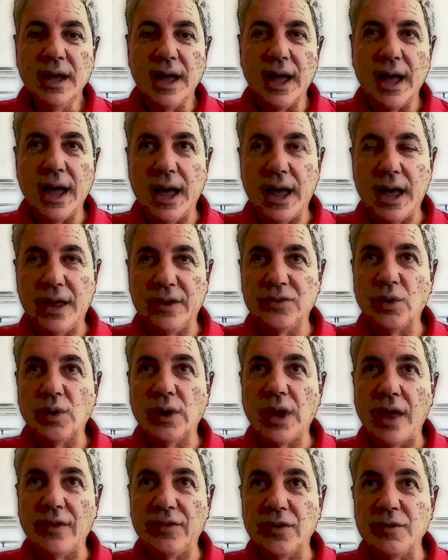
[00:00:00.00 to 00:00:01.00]
Uh, so
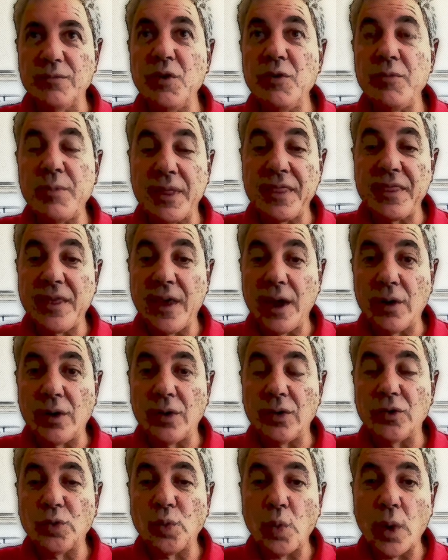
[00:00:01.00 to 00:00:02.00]
lots of movement there
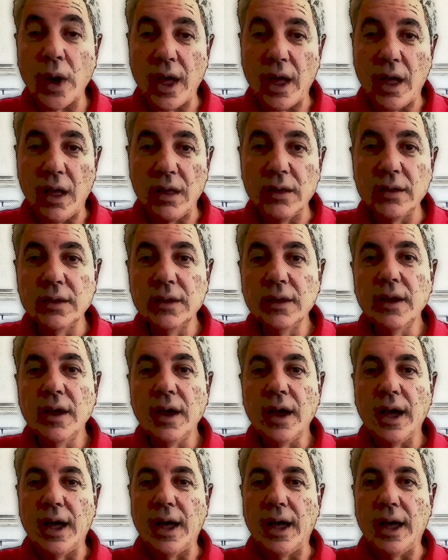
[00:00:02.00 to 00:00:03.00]
as well.
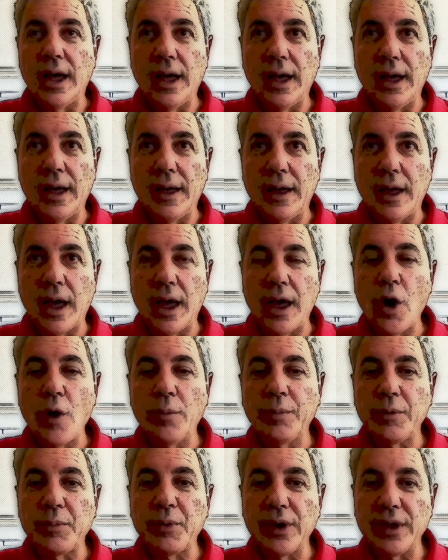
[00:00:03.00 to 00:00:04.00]
Uh, I hope
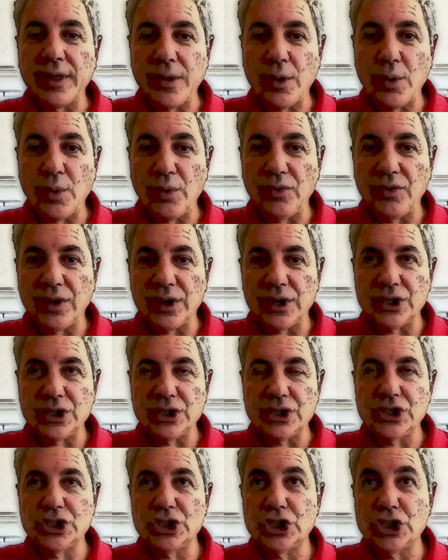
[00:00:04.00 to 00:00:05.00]
to bring those
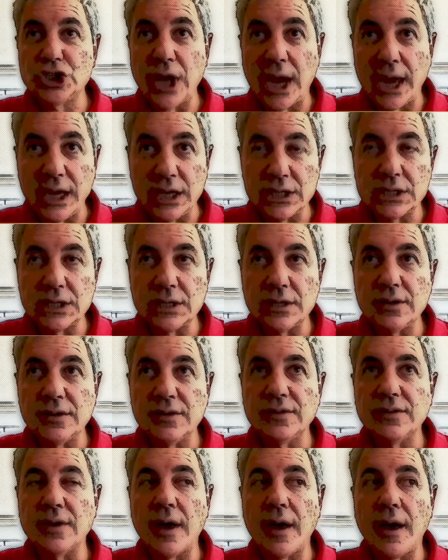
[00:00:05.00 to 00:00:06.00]

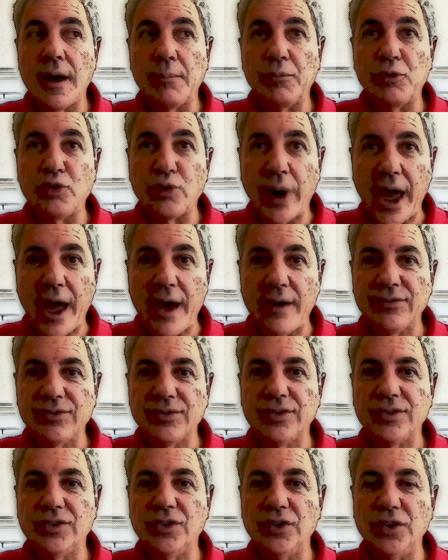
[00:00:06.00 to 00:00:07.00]
changes um,
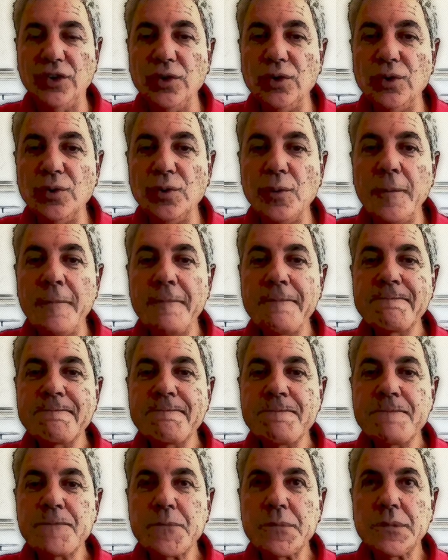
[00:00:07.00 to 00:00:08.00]
drafts to
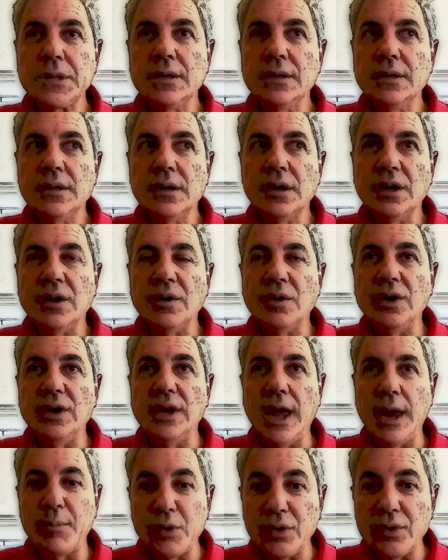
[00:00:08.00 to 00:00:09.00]

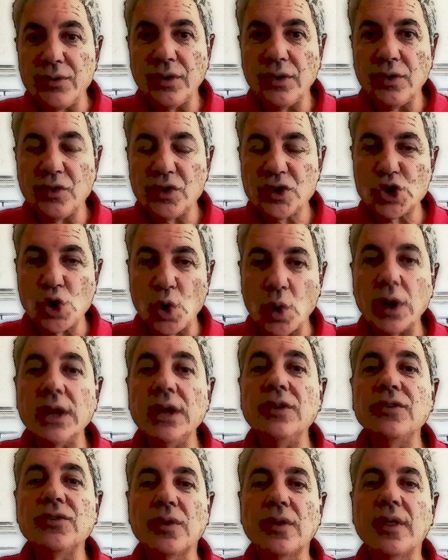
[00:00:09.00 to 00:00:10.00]
neighbors shortly
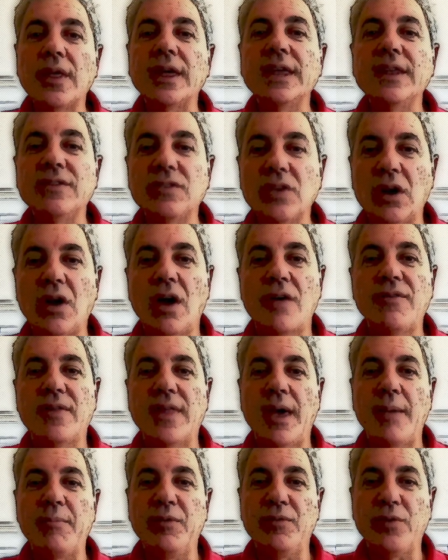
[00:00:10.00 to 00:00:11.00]
so they can sign off on
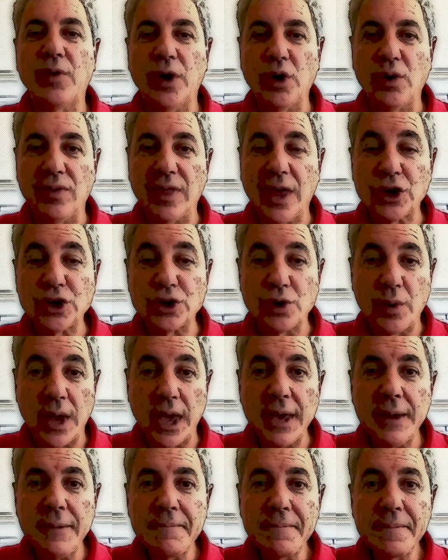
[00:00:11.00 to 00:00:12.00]
that before I go to the
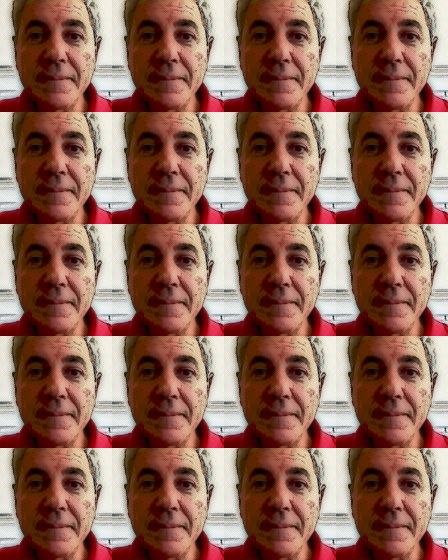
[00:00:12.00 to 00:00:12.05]
HOA